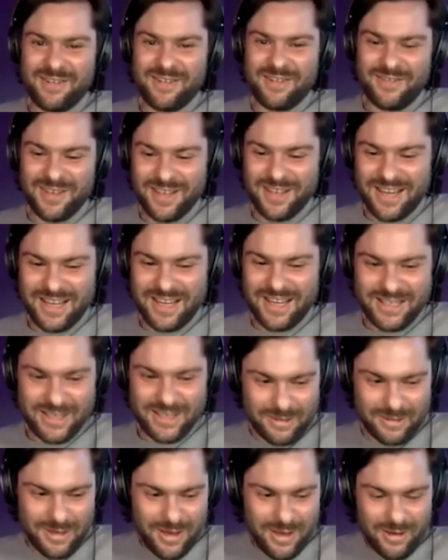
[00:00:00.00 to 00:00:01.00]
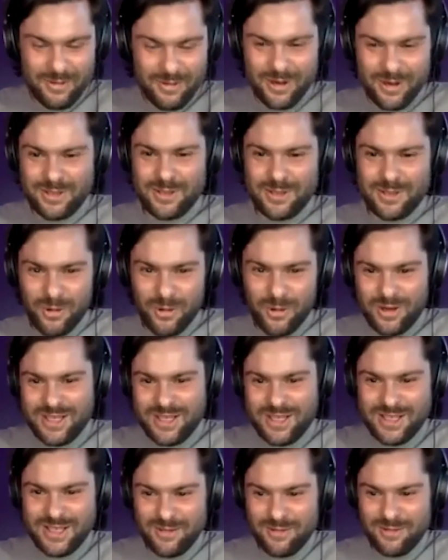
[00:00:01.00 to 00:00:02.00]
I feel like I just wanted to walk
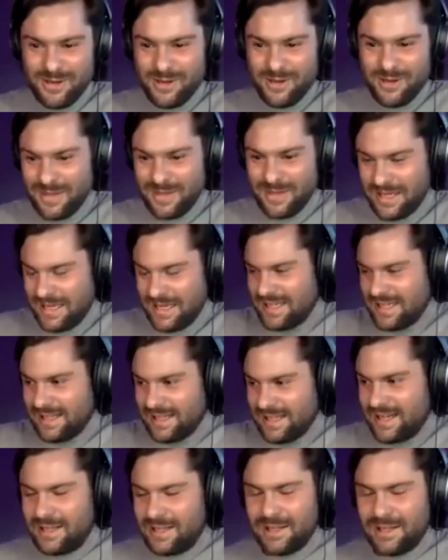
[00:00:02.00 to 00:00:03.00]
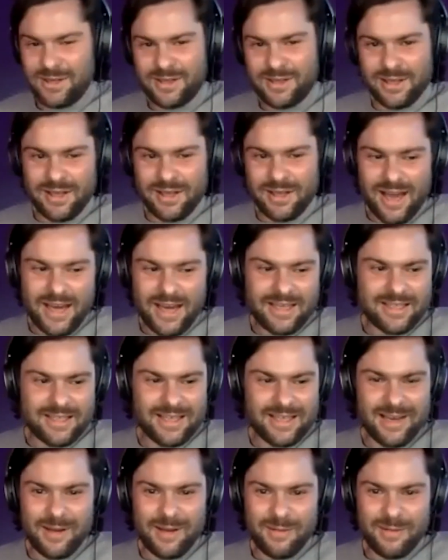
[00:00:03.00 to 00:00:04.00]
into the room and like clock the lighting
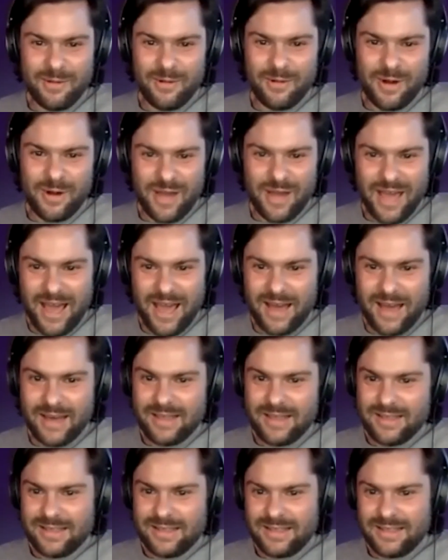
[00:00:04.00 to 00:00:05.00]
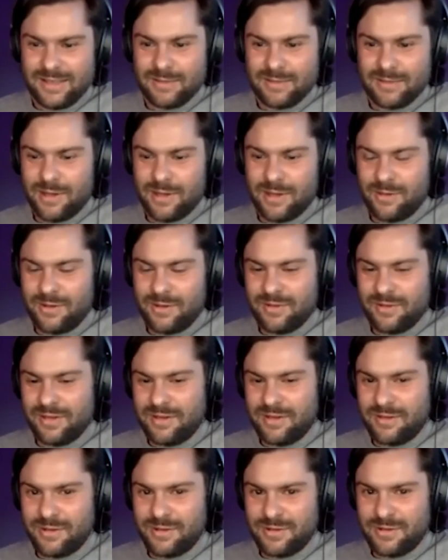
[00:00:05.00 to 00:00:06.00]
setup and walk out is what I would have
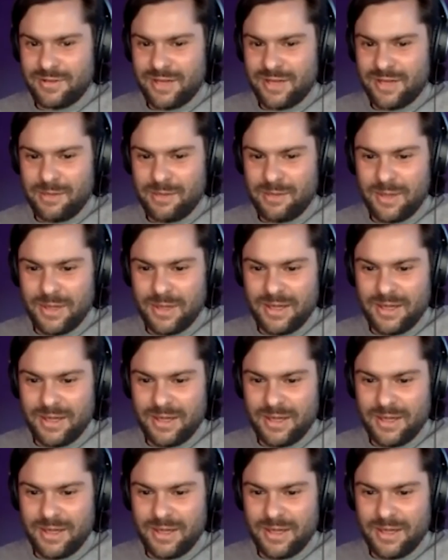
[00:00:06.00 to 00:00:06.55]
loved to have done. But